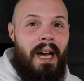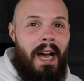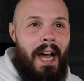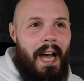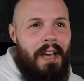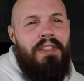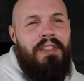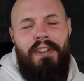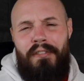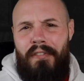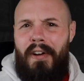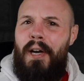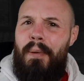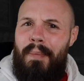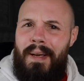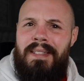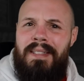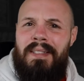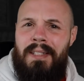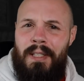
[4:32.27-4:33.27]
I think
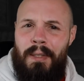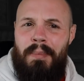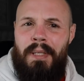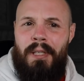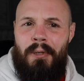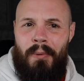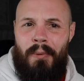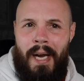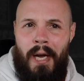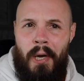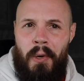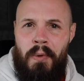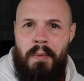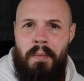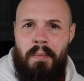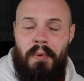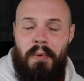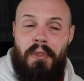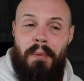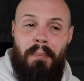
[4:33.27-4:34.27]
Firebase is going to be
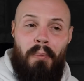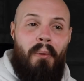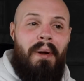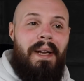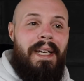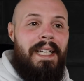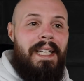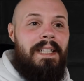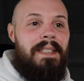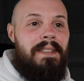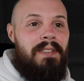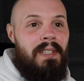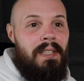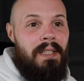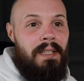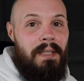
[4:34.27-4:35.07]
around, but the point is,